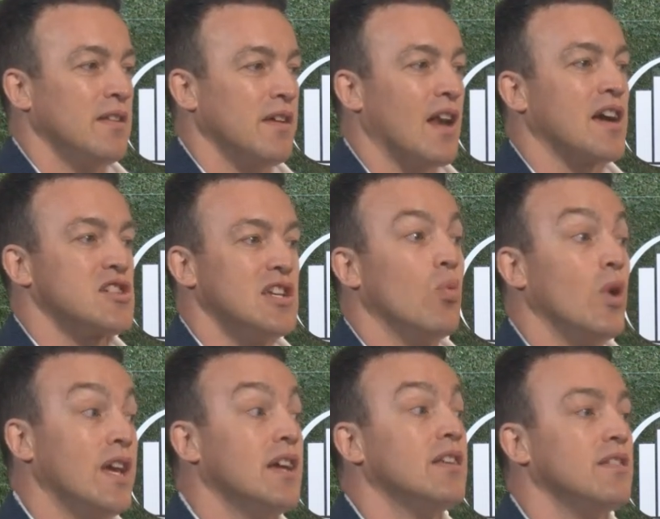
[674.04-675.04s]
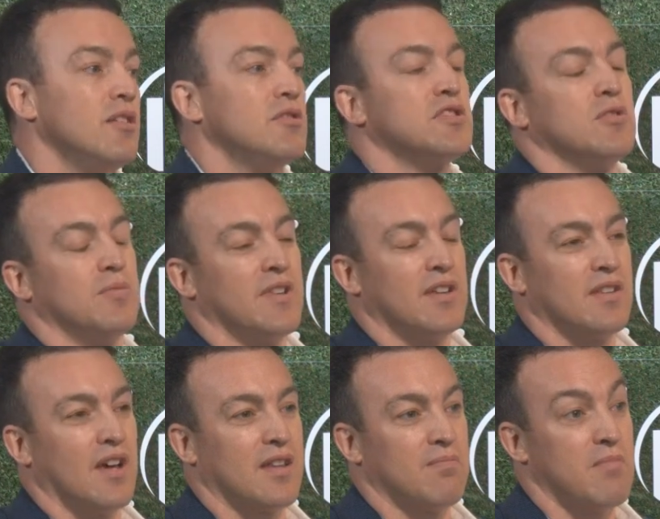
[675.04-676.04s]
that actually we can do
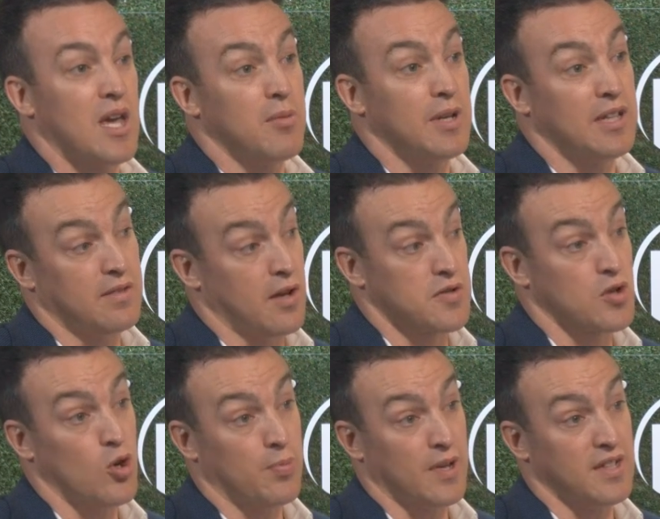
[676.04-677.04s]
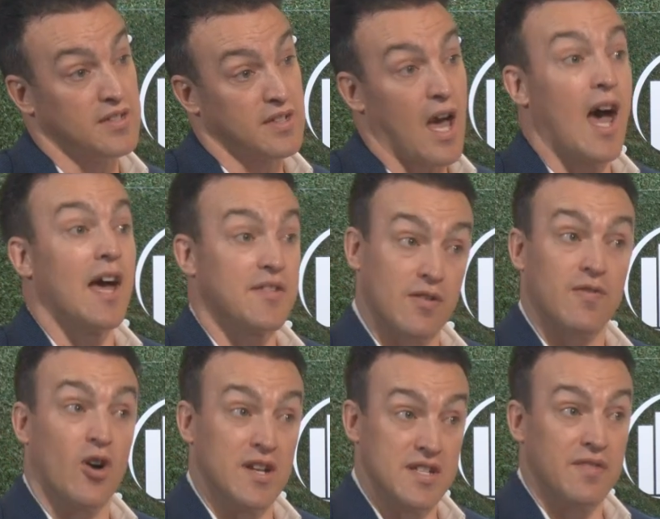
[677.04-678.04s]
something that maybe those companies can't or
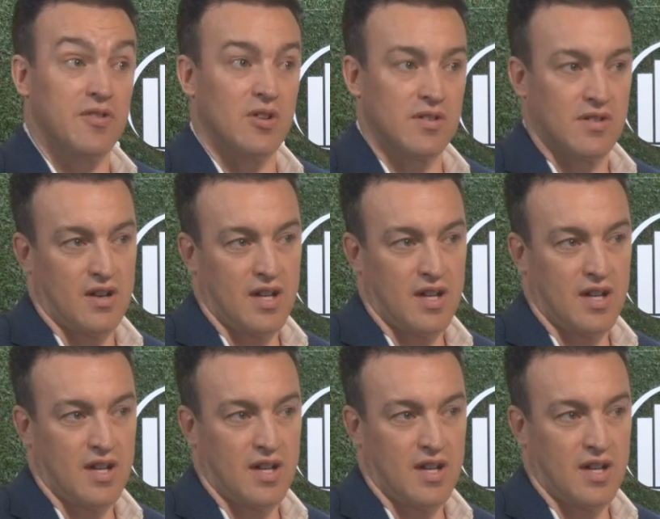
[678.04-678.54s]
find difficult.